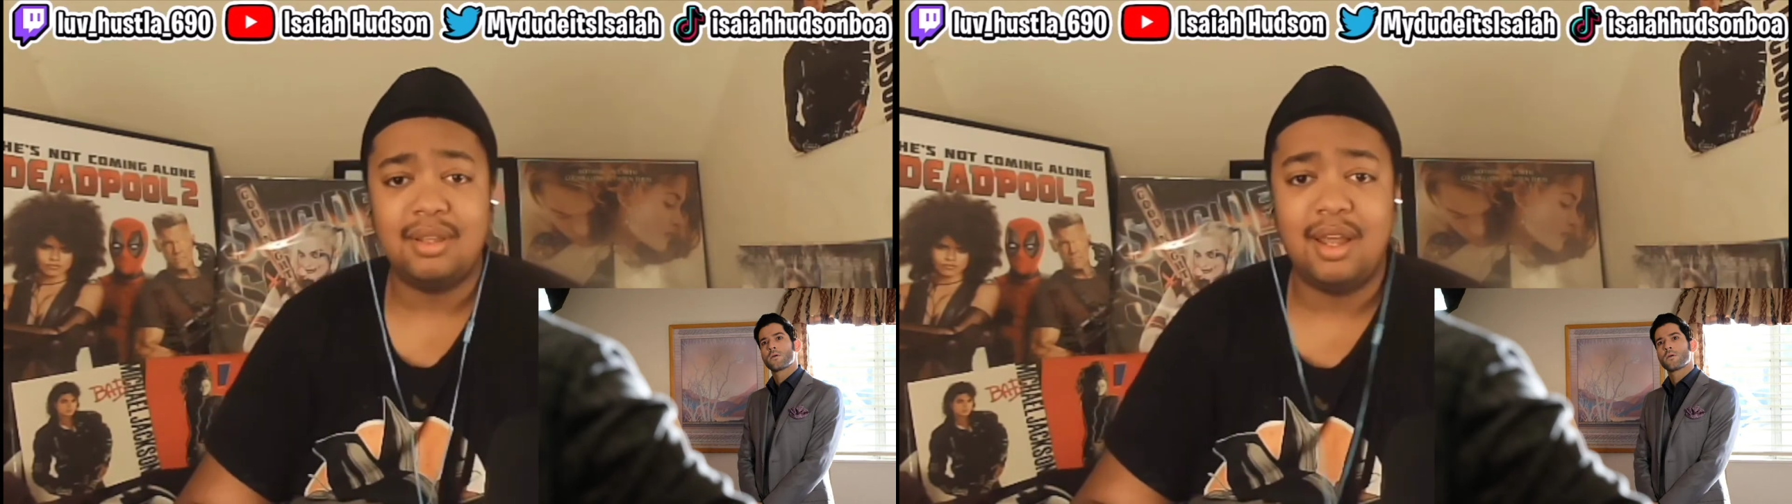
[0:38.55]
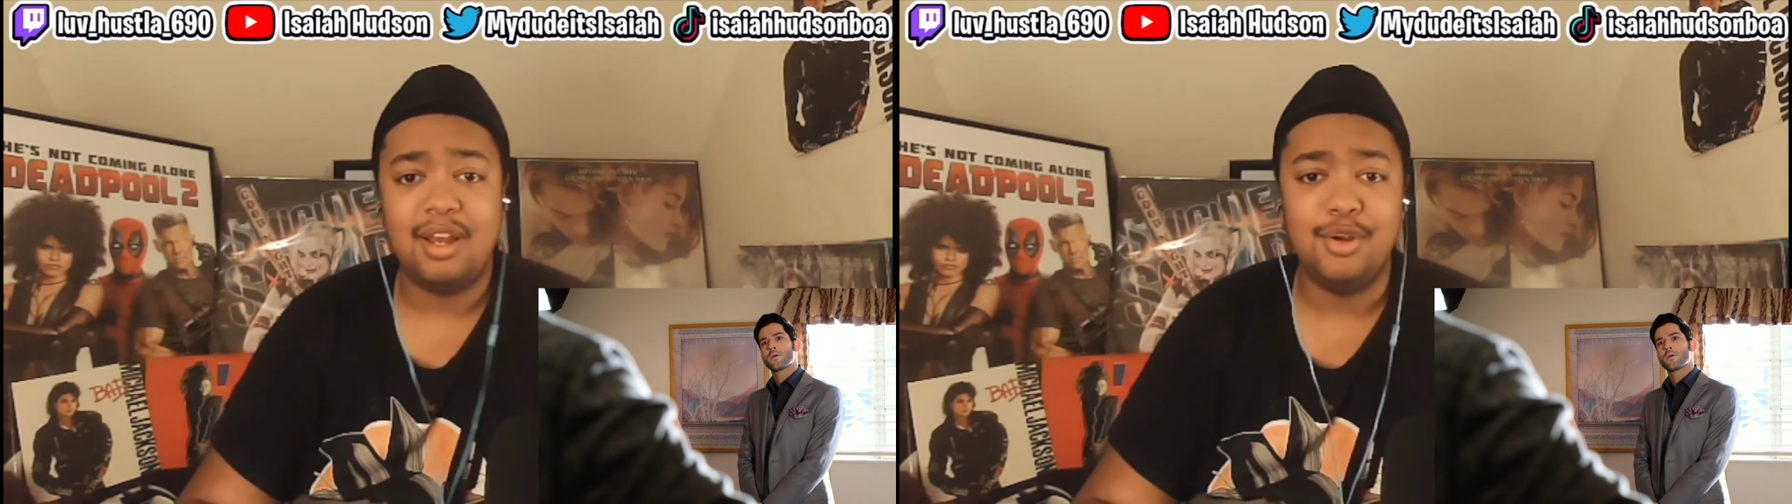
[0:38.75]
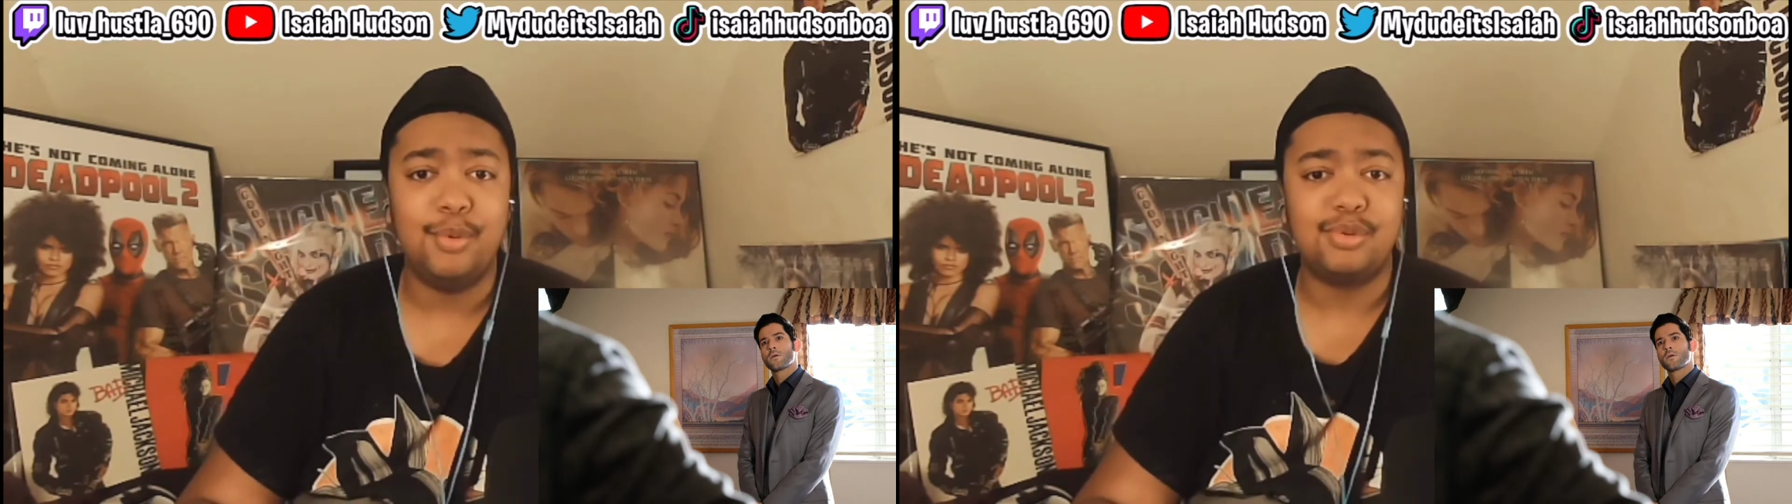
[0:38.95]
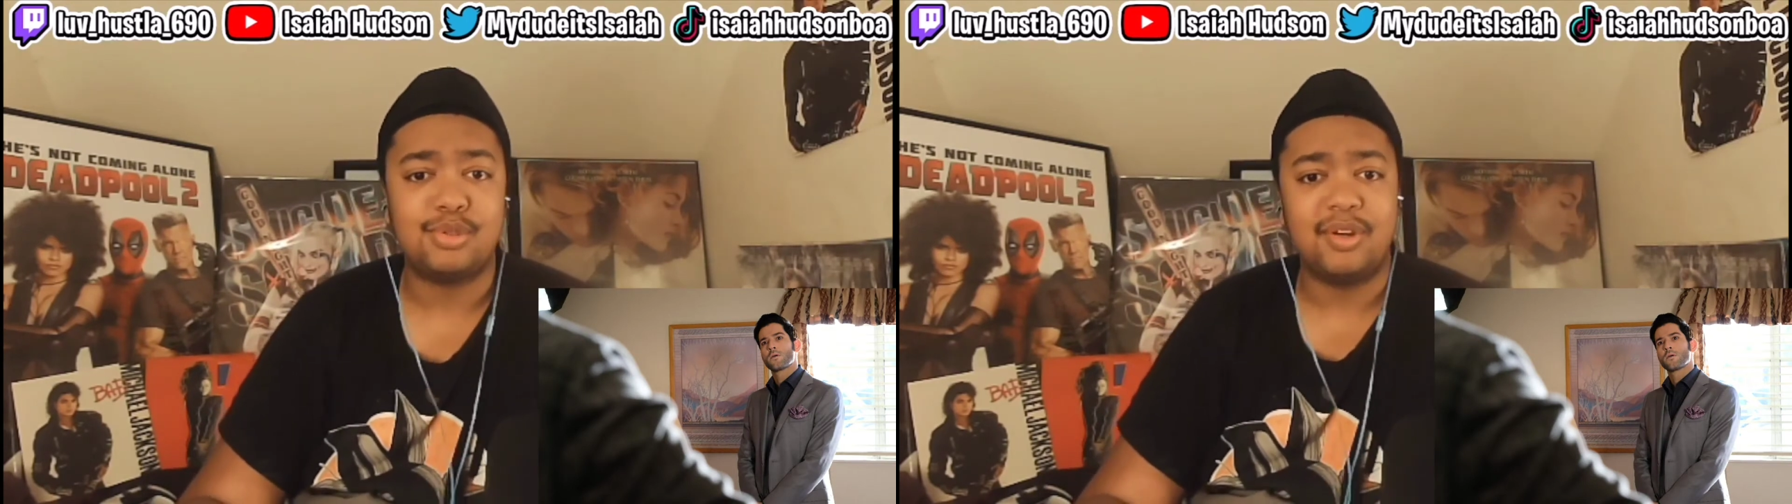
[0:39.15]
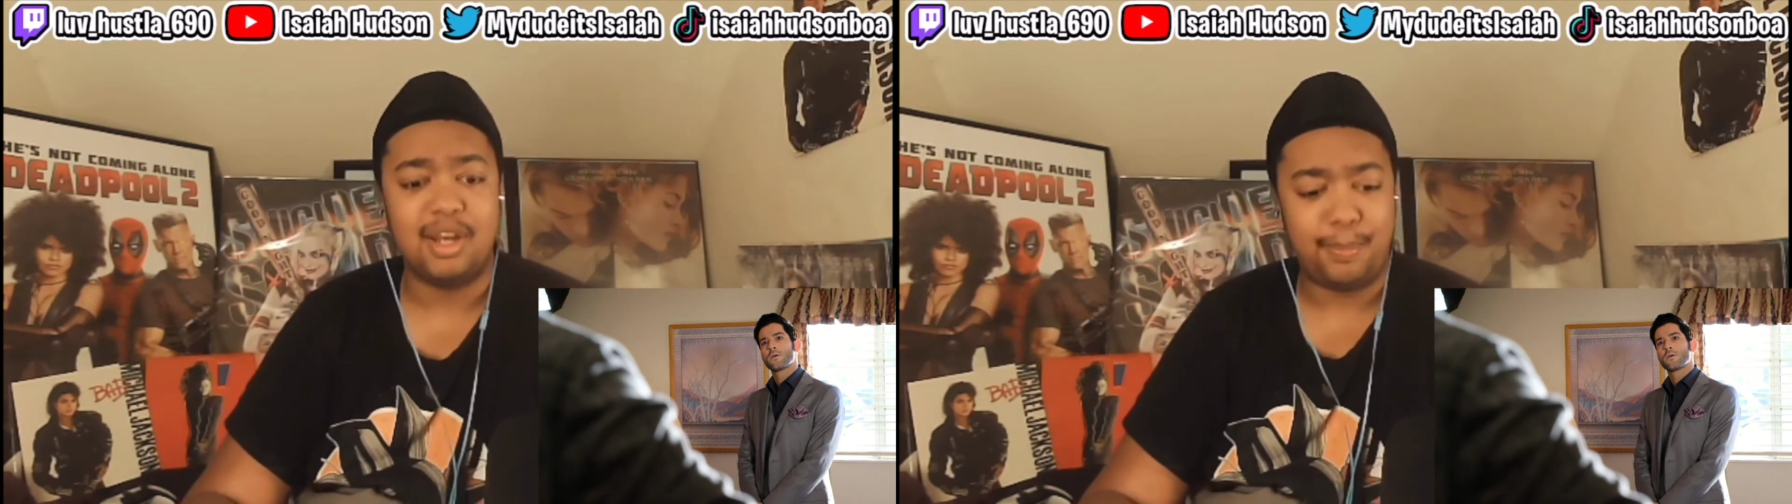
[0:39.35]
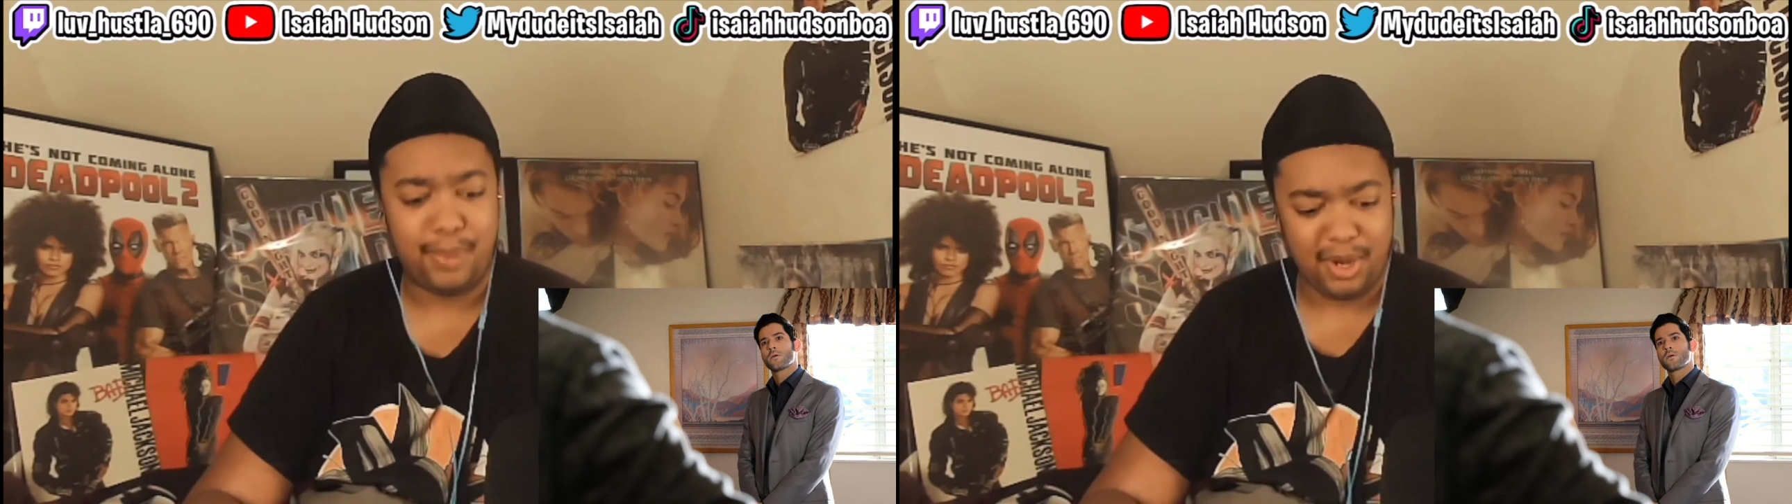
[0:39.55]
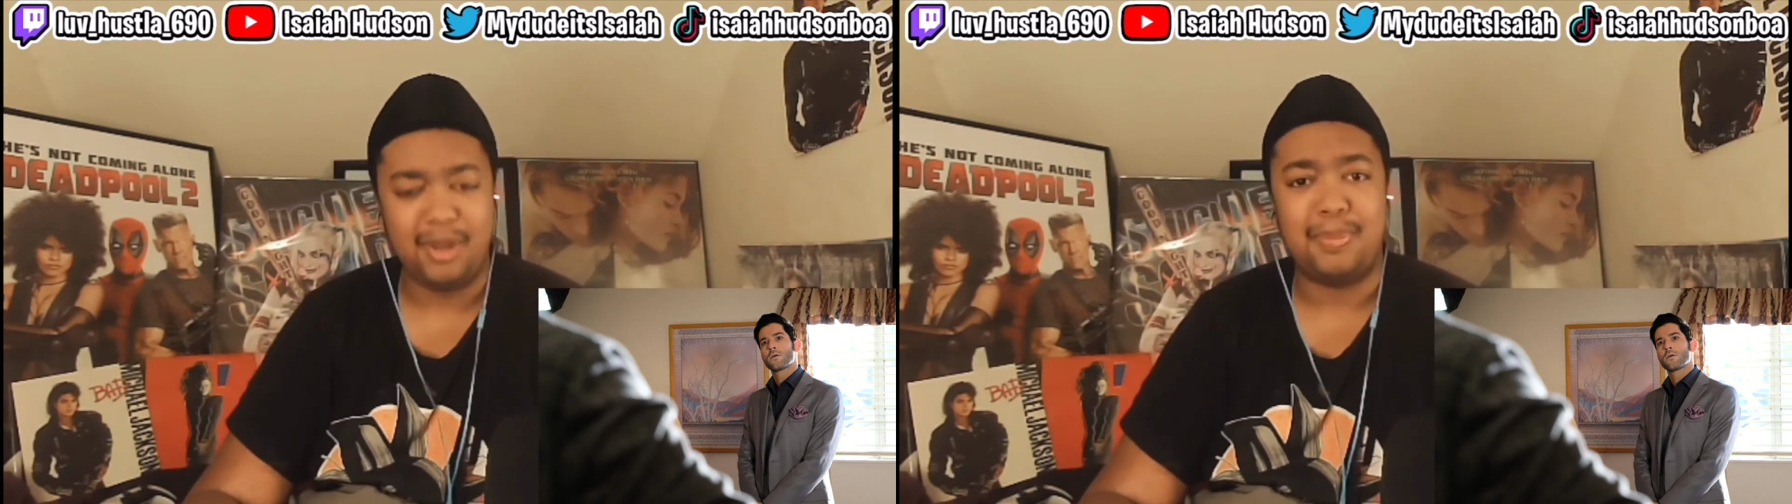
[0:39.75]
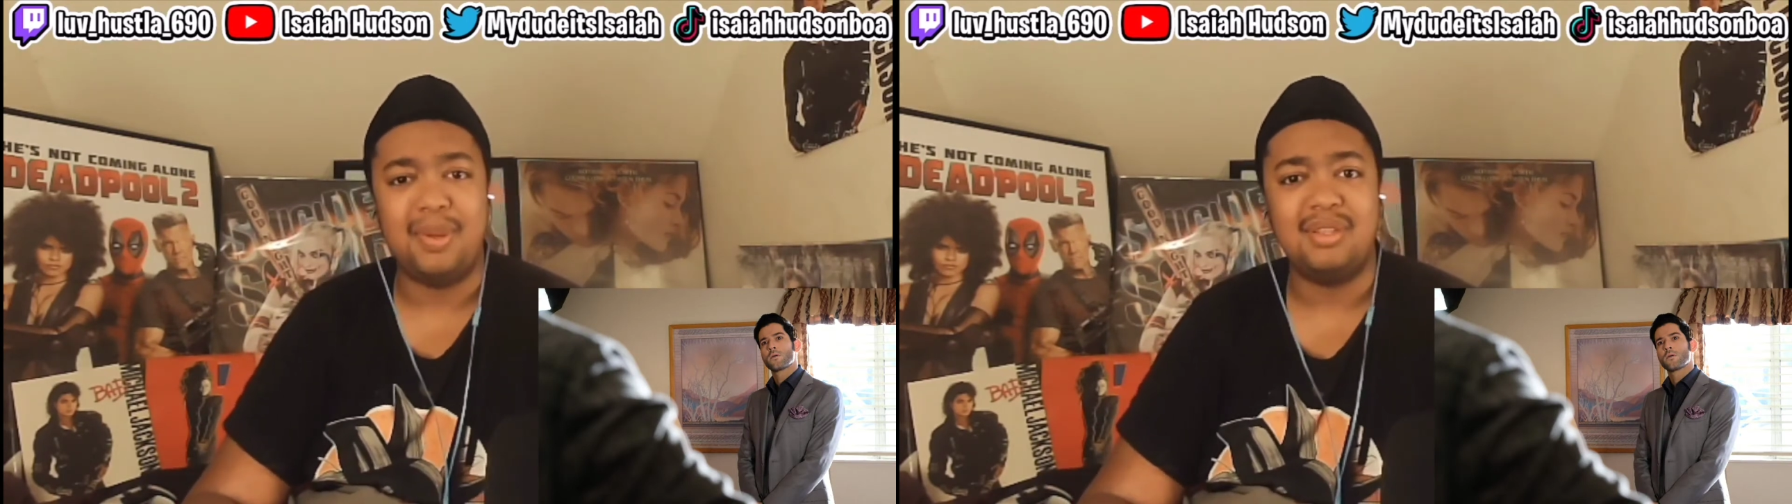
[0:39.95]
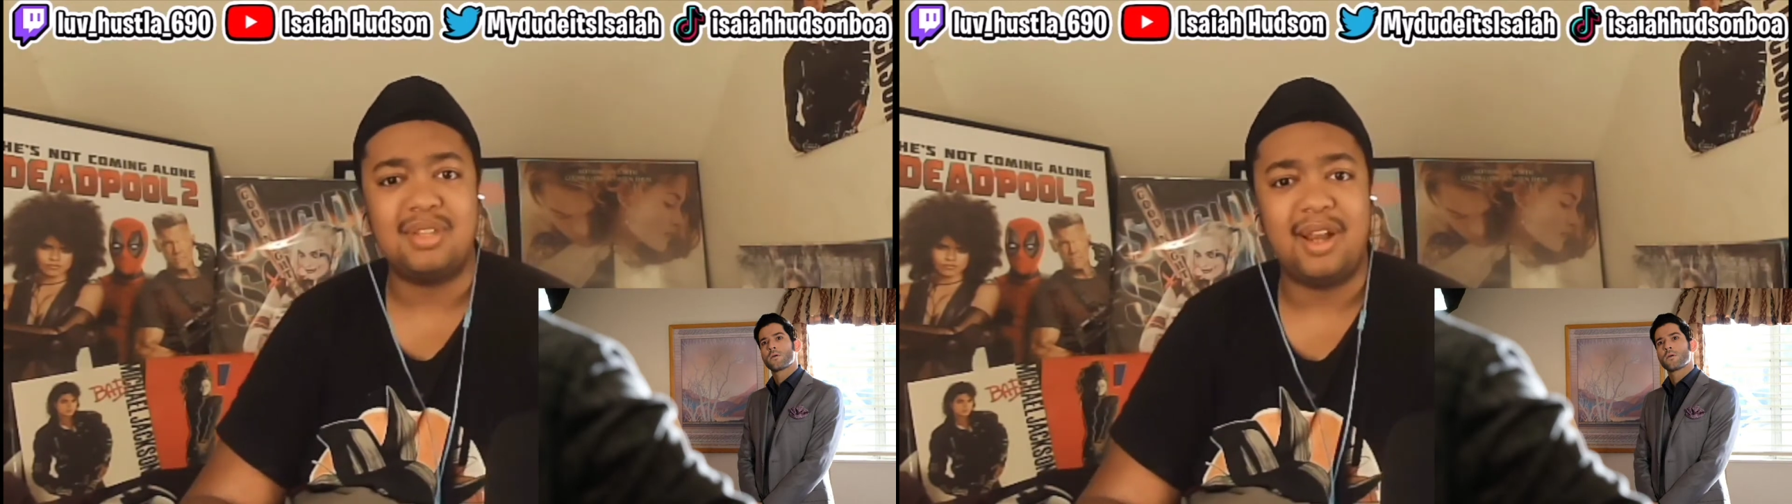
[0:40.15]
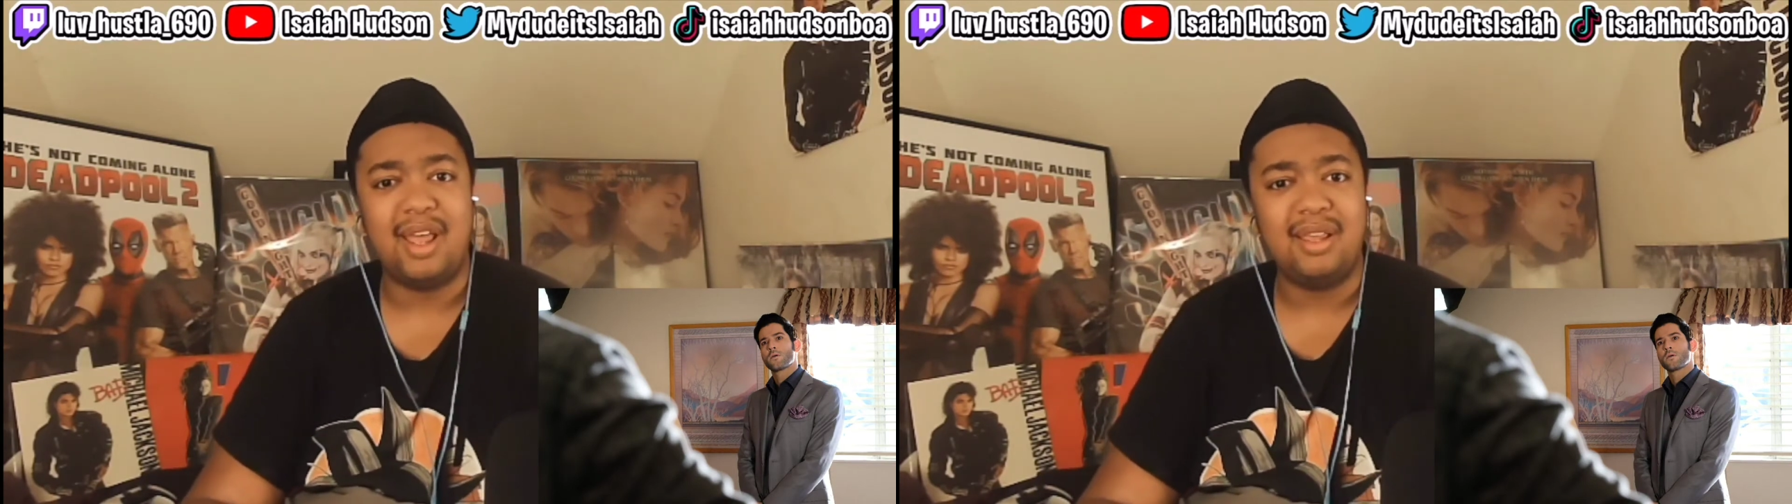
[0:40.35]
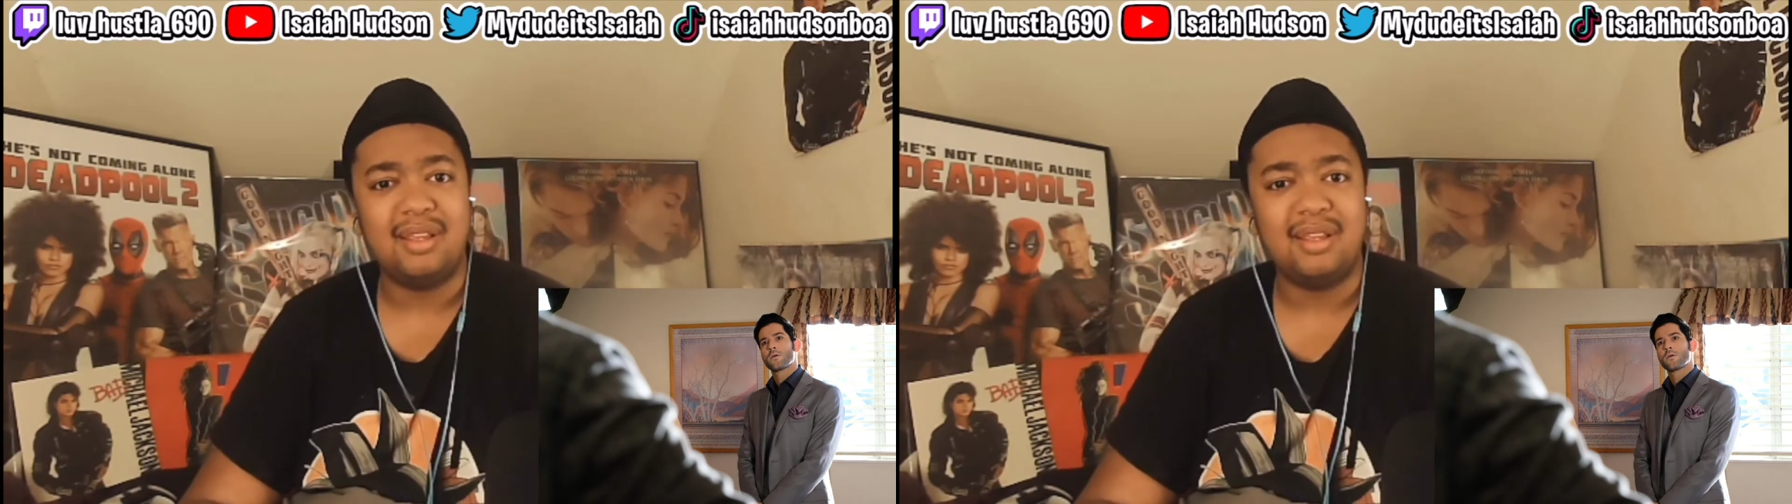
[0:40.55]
I didn't know we was gonna get a period piece today.